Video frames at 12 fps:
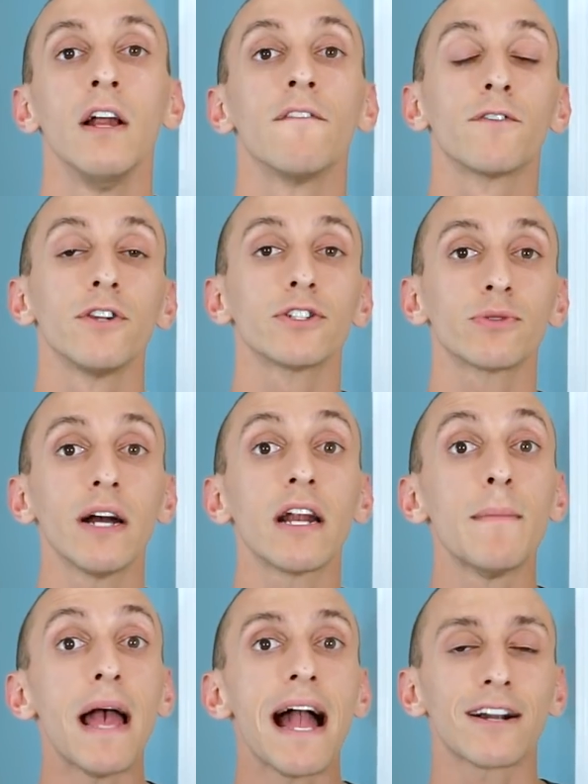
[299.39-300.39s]
For this round,
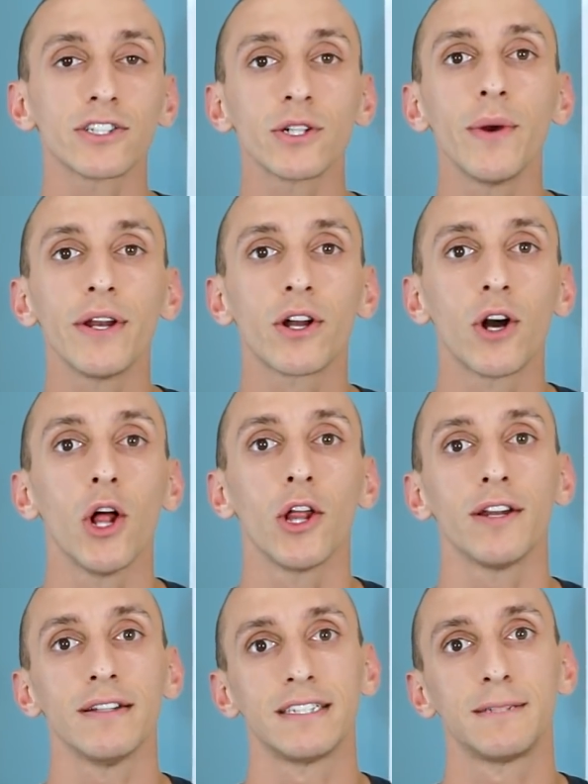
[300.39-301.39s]
I'm actually going to call
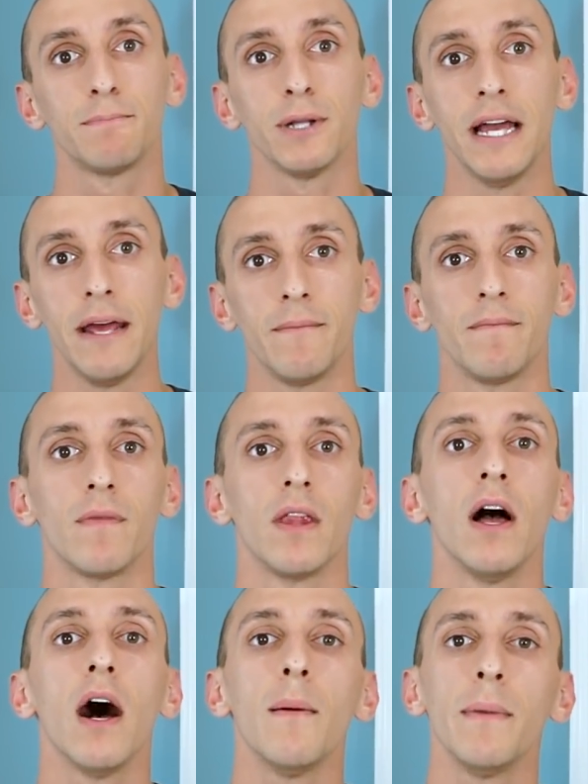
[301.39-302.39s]
it a split.
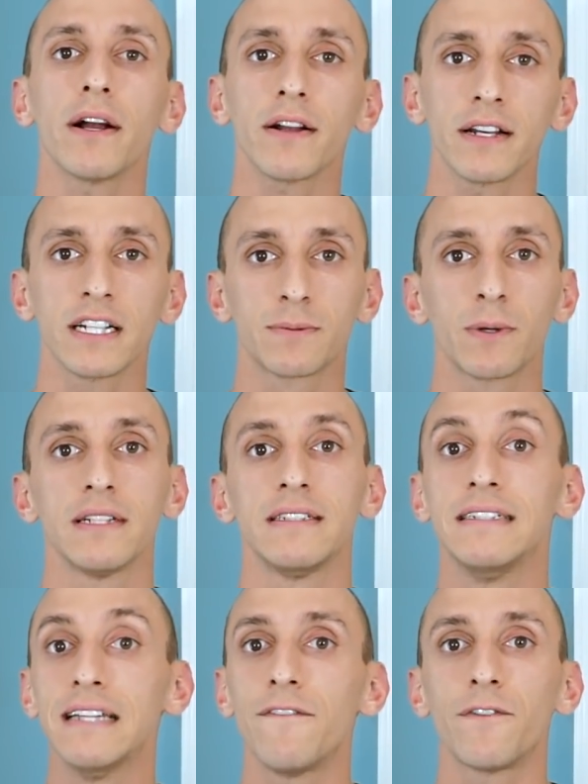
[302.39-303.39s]
American Express
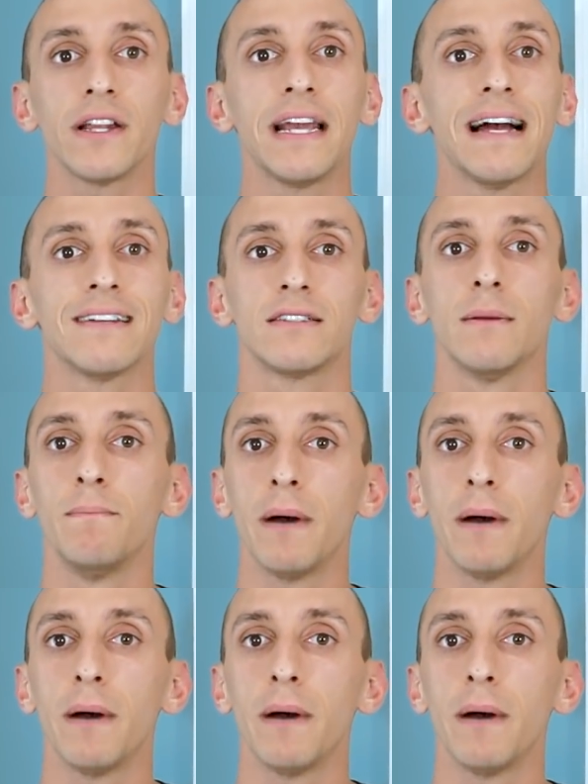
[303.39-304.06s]
definitely has the